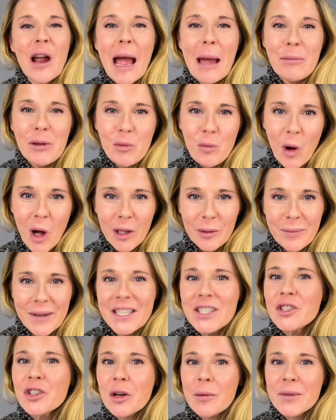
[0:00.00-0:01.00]
Abby
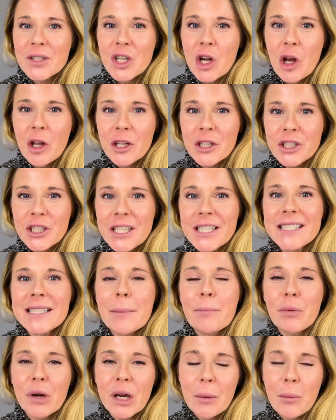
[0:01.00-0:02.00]
Waldman, dermatologist
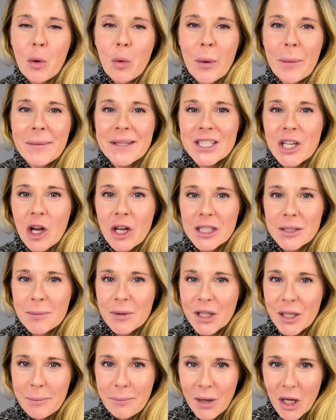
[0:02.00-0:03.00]
at Brigham and Women's
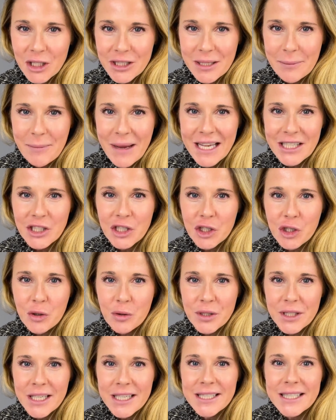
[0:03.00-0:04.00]
Hospital in Boston,
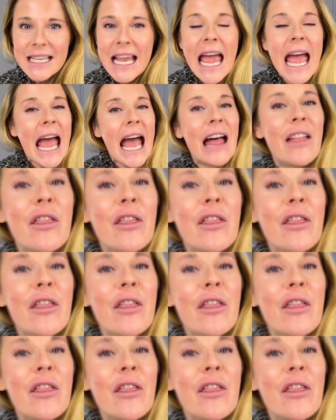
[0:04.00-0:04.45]
Massachusetts, and